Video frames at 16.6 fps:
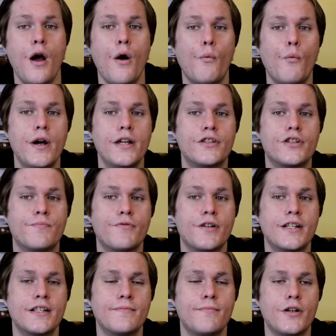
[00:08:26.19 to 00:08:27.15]
which
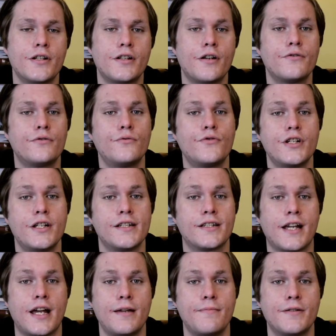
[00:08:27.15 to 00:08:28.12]
brings my total
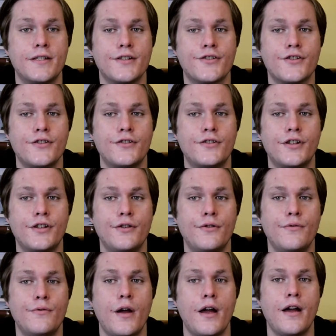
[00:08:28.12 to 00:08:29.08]
GSK position
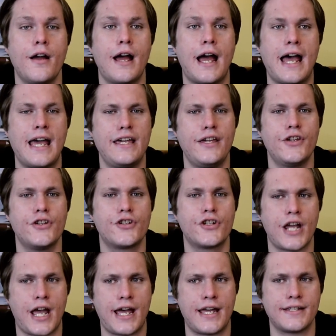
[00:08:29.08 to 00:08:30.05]
to eight
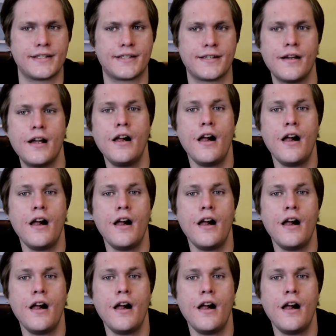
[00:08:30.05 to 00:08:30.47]
shares.